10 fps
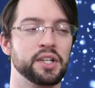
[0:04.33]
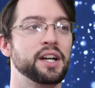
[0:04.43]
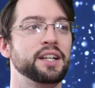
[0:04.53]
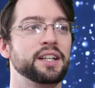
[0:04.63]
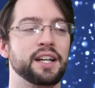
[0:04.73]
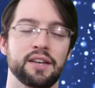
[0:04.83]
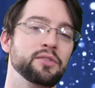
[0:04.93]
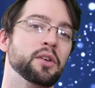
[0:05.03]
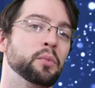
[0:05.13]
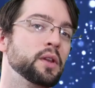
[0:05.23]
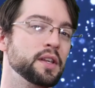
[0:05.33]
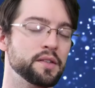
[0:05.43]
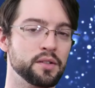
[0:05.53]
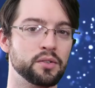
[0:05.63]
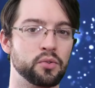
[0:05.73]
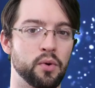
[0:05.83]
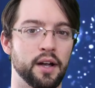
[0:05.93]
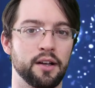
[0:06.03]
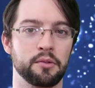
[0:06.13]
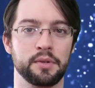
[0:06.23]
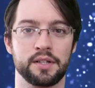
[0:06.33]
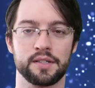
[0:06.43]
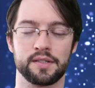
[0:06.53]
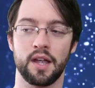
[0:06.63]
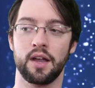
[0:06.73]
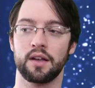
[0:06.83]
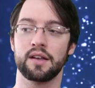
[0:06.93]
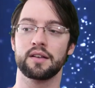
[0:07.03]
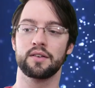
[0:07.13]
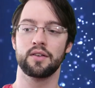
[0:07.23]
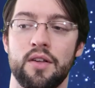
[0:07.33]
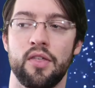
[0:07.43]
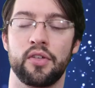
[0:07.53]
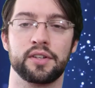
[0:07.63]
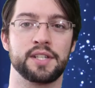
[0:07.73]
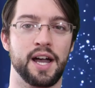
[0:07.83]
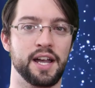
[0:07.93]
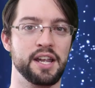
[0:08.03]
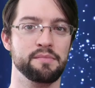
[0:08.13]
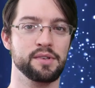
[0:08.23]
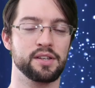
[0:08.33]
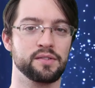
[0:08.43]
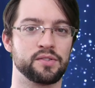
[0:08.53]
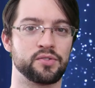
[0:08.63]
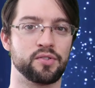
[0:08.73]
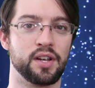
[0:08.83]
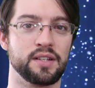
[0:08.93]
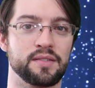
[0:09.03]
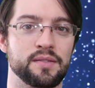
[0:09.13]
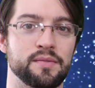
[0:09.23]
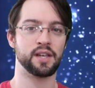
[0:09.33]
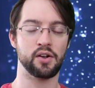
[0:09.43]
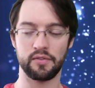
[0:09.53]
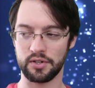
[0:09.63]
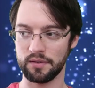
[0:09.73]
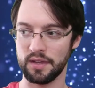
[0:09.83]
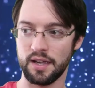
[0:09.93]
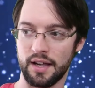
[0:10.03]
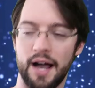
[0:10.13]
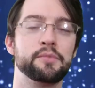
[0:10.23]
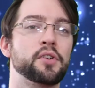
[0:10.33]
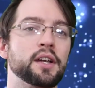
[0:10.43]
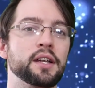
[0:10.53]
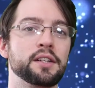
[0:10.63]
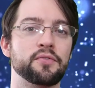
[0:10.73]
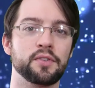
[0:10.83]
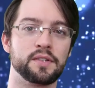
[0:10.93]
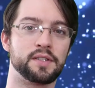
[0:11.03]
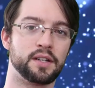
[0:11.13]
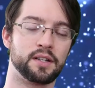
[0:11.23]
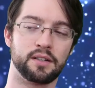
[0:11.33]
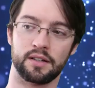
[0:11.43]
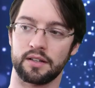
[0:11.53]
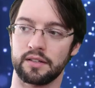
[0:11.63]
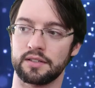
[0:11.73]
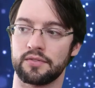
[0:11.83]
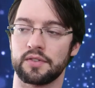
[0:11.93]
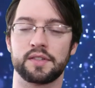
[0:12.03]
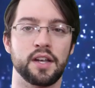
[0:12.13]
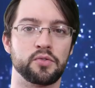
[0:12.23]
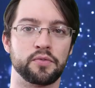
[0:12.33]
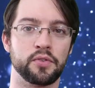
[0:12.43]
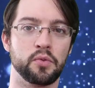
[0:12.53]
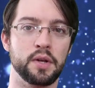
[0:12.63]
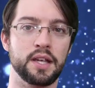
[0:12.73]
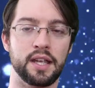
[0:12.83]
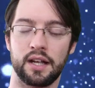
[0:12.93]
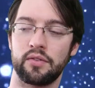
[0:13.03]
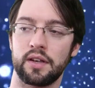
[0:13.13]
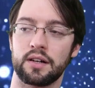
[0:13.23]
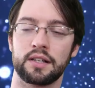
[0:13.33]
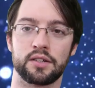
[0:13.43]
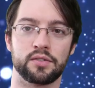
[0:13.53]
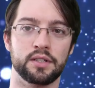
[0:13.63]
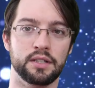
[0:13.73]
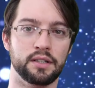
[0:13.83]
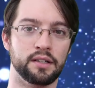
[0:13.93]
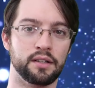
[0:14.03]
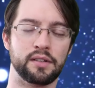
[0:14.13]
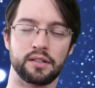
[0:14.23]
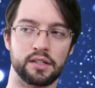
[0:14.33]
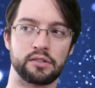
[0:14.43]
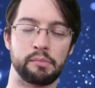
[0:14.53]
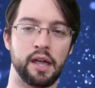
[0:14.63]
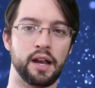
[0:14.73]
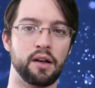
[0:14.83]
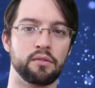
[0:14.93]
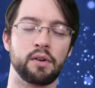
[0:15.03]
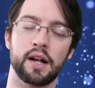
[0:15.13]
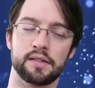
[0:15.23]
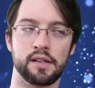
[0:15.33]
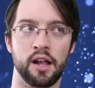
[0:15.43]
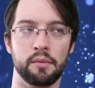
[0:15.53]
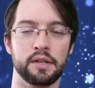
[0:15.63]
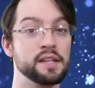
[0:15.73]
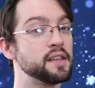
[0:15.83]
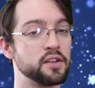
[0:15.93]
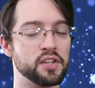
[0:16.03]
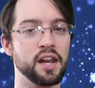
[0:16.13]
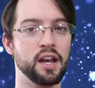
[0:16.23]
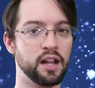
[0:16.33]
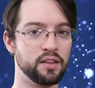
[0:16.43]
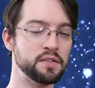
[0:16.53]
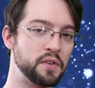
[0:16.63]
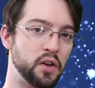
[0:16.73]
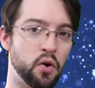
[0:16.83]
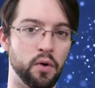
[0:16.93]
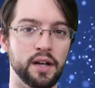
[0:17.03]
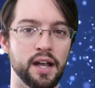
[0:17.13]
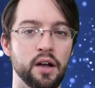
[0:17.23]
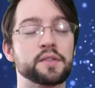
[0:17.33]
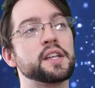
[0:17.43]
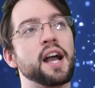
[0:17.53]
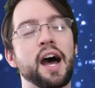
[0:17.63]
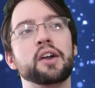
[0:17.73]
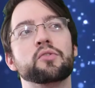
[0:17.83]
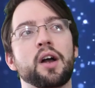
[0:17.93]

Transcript: ah, I haven't done one of these in a little while because the time constraints. However, I'm trying a different uh, different schedule for the week, and I think it'll actually uh, I think it'll actually pan out. Ryan's gonna help me. He's actually editing this video right now. Say hi,